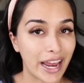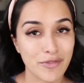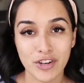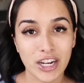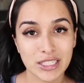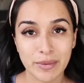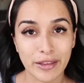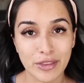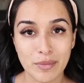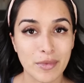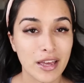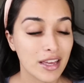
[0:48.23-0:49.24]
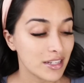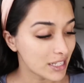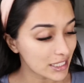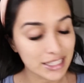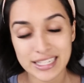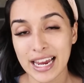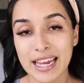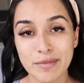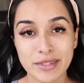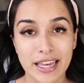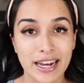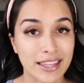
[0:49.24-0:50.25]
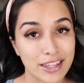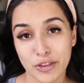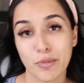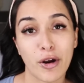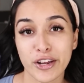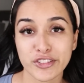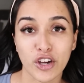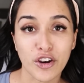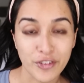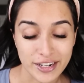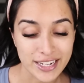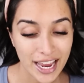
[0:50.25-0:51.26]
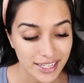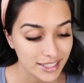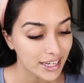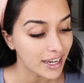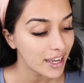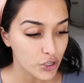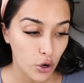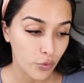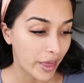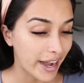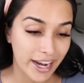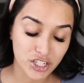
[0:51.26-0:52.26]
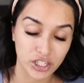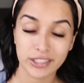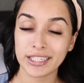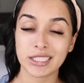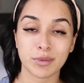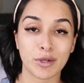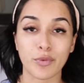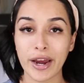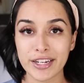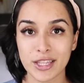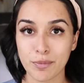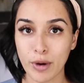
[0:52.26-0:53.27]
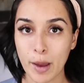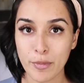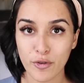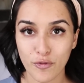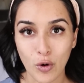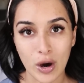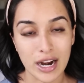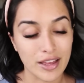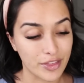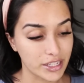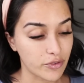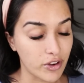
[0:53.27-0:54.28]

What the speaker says: I've talked about them tons of times and I think their products are fantastic. So that actually leads me right into the prep for this